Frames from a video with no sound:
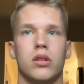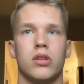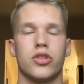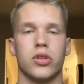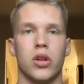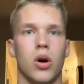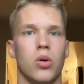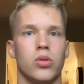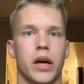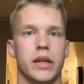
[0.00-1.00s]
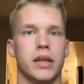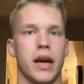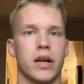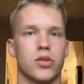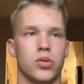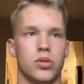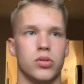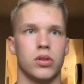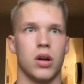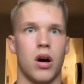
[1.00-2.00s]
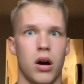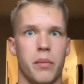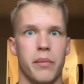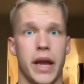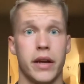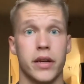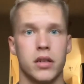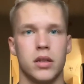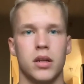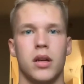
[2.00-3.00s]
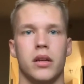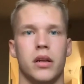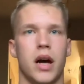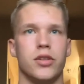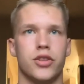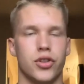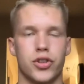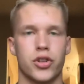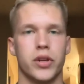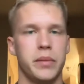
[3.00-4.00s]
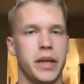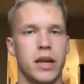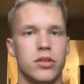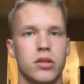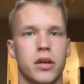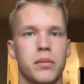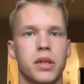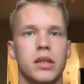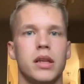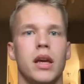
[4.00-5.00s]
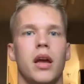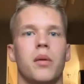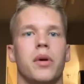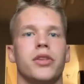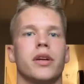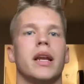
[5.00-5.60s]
slow, like actual calm manner, not just screaming at you completely, but they're